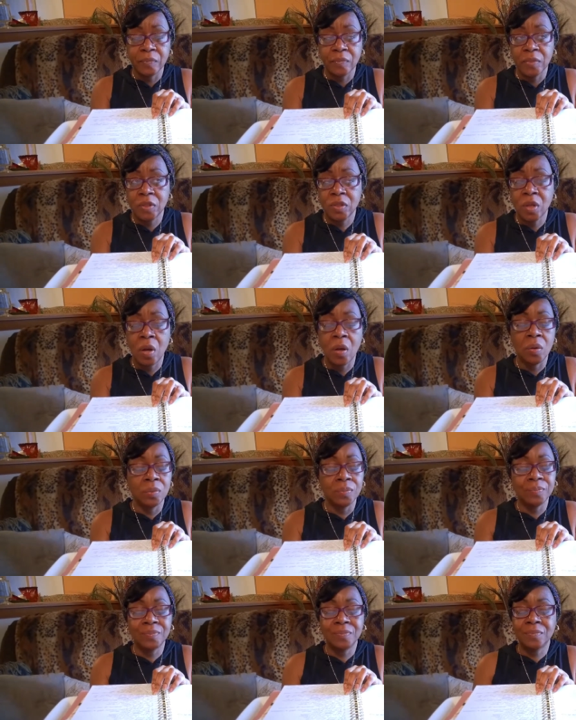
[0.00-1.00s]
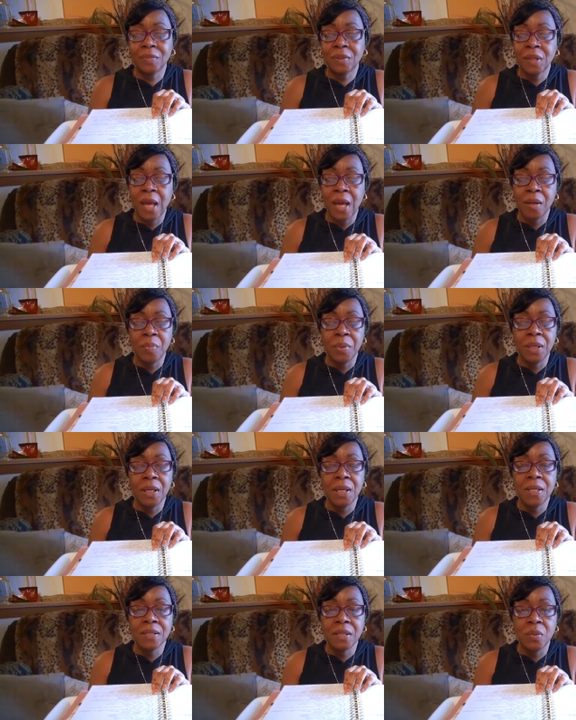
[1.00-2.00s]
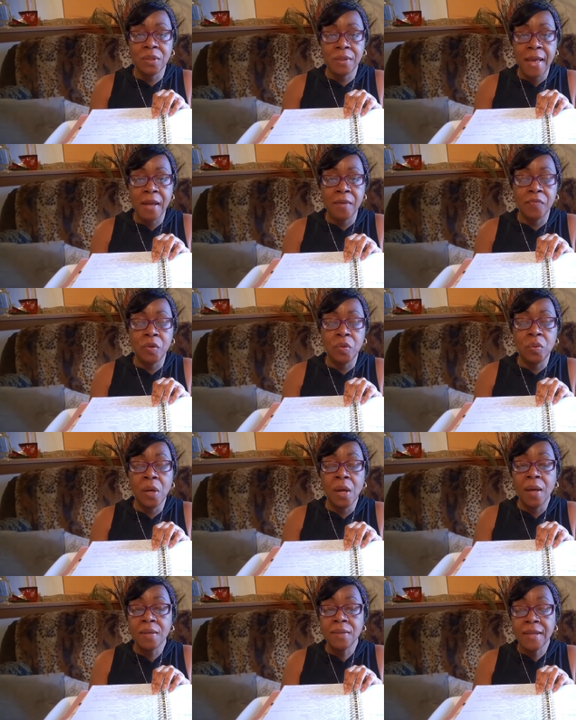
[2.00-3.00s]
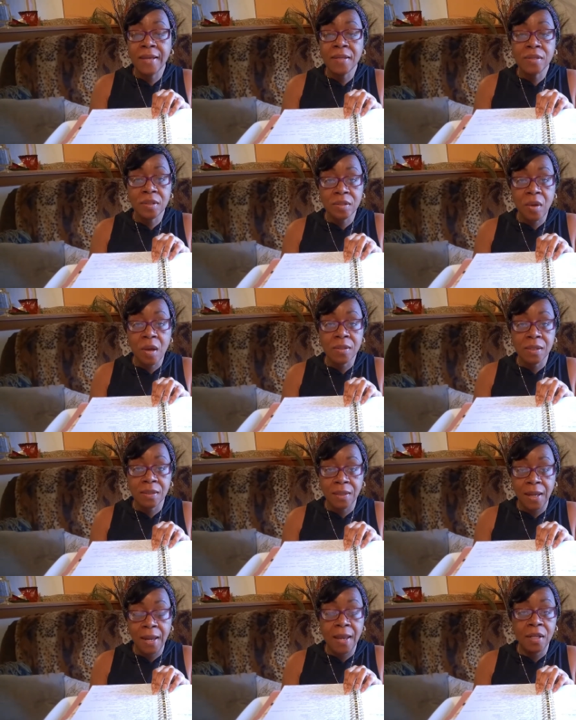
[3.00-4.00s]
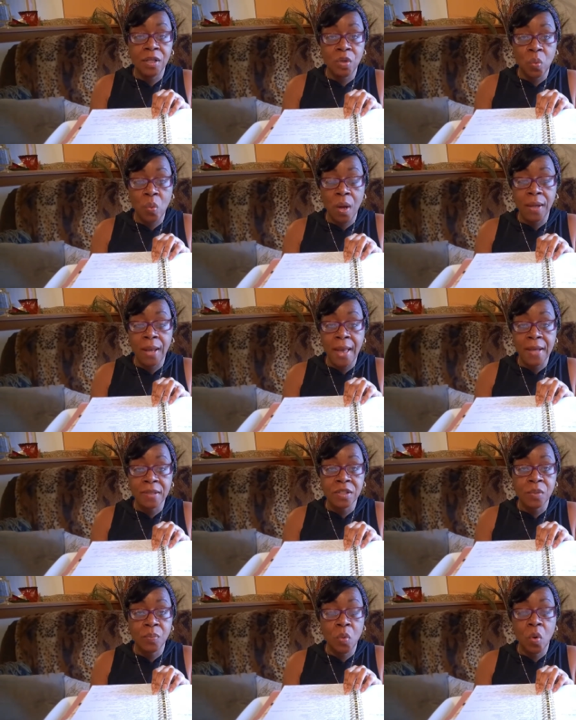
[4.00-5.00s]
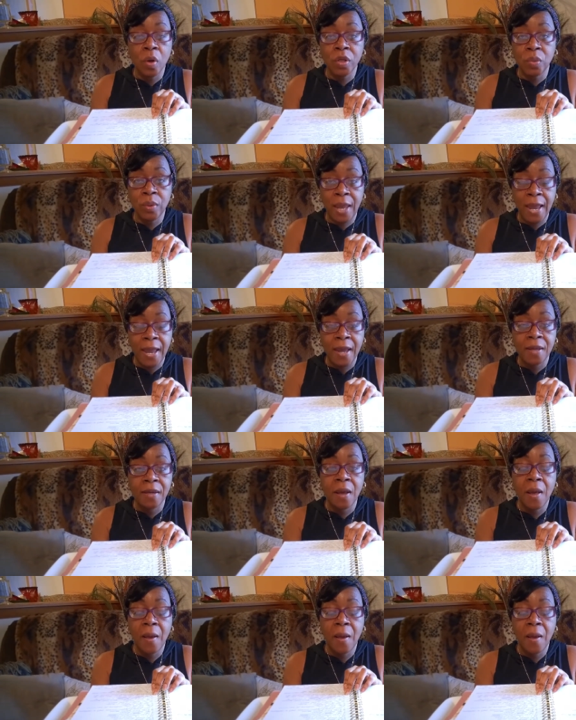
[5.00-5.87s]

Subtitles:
So kind of be easy with that. If you taste the sauce at the end and you want to add some more, you can.